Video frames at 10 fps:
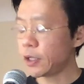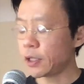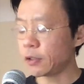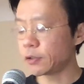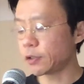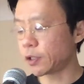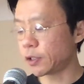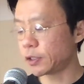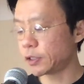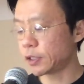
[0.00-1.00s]
and also
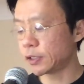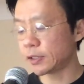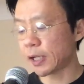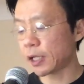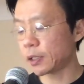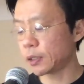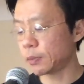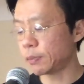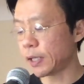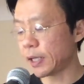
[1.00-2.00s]
artist Zach
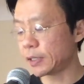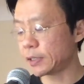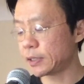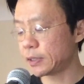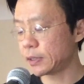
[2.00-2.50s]
Blass.